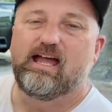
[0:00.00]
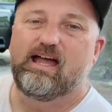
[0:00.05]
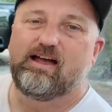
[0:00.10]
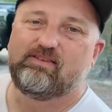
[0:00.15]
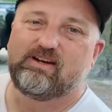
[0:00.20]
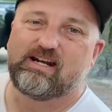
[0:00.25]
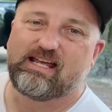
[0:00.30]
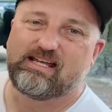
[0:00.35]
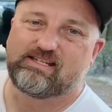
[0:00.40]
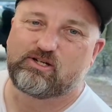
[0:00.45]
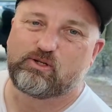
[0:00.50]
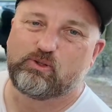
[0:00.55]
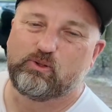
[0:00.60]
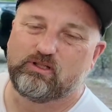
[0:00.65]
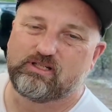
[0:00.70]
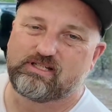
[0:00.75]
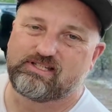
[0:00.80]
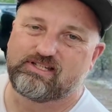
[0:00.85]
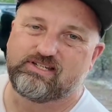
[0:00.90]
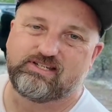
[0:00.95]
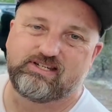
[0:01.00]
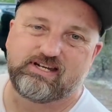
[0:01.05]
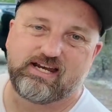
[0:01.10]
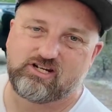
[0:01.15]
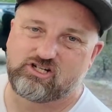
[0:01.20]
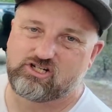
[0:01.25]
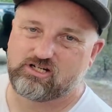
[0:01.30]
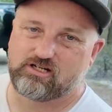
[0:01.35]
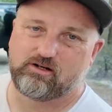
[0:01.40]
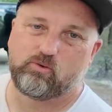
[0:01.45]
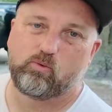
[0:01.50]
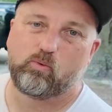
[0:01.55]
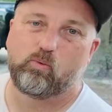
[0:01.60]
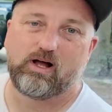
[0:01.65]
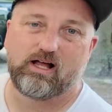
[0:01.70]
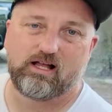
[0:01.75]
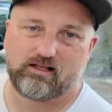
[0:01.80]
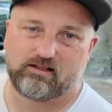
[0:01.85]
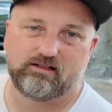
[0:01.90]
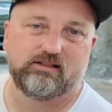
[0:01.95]
have a nice cooling sensation
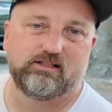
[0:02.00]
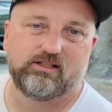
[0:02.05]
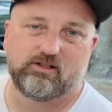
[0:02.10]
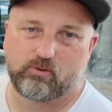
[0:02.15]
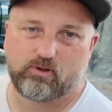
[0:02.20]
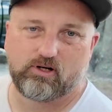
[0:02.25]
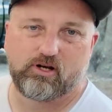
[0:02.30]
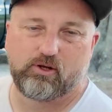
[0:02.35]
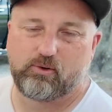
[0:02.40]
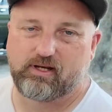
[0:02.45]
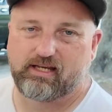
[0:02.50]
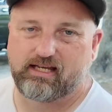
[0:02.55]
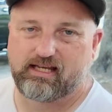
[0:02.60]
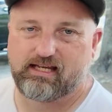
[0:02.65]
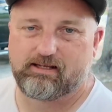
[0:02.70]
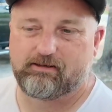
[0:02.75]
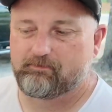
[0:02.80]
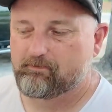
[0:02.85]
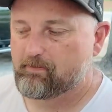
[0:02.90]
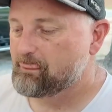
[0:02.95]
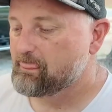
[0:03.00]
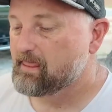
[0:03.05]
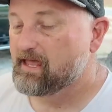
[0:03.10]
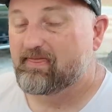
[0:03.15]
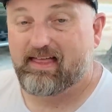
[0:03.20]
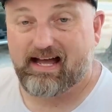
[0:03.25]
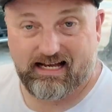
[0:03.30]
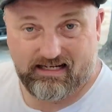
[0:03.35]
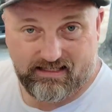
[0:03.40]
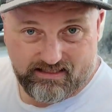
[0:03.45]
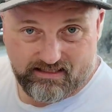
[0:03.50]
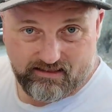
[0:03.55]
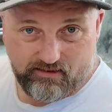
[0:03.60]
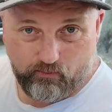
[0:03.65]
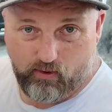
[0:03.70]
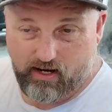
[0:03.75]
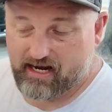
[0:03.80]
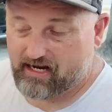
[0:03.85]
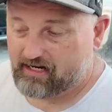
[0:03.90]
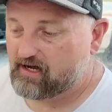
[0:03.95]
while you are doing it. That's
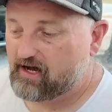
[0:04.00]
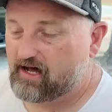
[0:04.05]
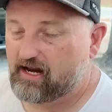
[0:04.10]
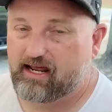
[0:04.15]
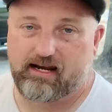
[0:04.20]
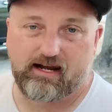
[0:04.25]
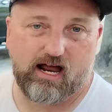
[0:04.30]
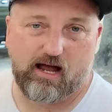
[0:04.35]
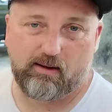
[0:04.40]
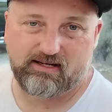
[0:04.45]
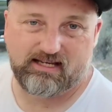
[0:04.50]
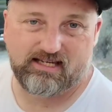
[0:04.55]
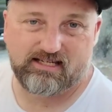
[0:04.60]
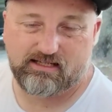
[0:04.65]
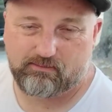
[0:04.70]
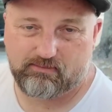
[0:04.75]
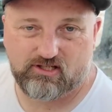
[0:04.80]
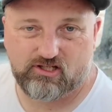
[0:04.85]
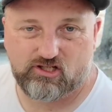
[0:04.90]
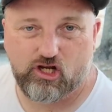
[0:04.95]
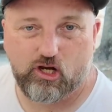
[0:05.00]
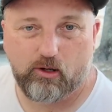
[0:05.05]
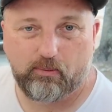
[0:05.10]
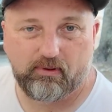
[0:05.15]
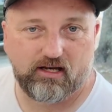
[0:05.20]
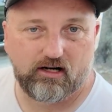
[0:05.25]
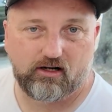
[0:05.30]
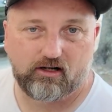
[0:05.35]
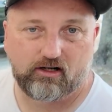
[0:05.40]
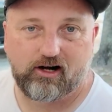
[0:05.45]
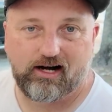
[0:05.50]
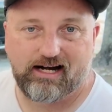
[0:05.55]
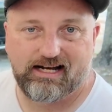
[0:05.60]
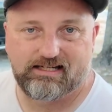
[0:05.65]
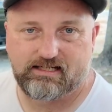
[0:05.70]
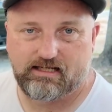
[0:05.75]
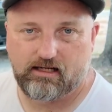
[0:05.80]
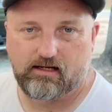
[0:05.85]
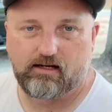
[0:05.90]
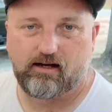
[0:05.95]
why I got it, not because I'm stupid or
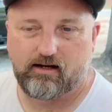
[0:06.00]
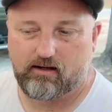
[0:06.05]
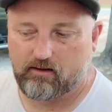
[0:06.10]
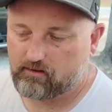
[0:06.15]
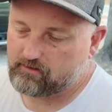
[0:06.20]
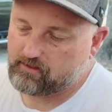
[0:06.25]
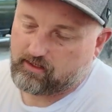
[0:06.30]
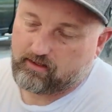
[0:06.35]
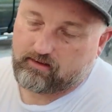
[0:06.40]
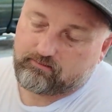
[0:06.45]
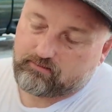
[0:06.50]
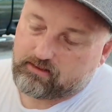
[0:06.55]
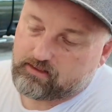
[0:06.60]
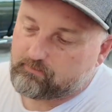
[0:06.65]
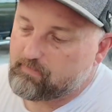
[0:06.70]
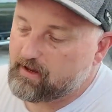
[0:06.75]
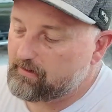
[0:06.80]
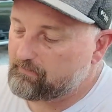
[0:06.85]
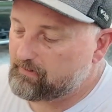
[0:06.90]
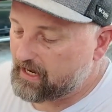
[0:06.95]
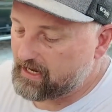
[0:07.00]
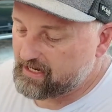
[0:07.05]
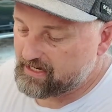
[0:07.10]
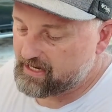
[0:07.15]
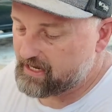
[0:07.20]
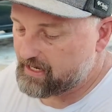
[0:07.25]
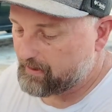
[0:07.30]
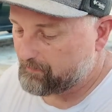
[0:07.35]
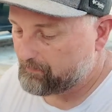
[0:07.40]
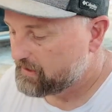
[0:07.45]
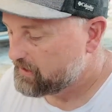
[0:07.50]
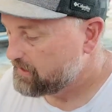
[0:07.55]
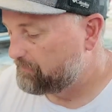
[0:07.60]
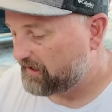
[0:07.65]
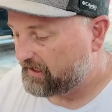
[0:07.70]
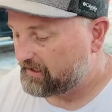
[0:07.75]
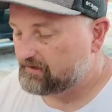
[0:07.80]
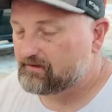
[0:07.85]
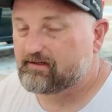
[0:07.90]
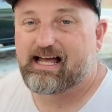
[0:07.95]
crazy. Oh, okay, well, maybe I am,
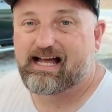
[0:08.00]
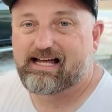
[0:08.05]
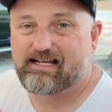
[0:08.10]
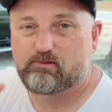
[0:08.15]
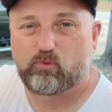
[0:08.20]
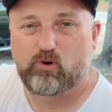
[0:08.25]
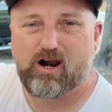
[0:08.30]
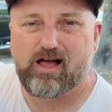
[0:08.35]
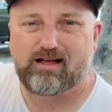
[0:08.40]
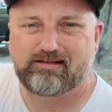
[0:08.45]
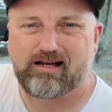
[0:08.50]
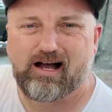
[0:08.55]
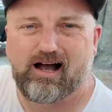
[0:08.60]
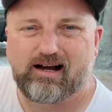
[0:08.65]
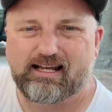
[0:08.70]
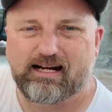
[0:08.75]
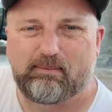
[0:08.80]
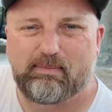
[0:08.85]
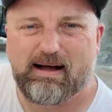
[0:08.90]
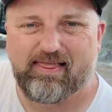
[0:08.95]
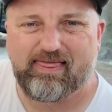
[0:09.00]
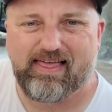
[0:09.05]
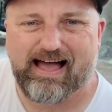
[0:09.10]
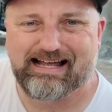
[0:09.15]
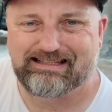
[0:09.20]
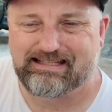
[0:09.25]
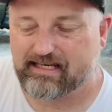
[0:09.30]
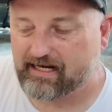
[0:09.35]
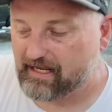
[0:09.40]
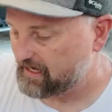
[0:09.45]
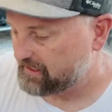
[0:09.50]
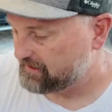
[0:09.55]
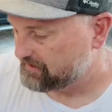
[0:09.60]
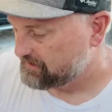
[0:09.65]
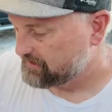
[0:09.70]
but we're not talking about that today.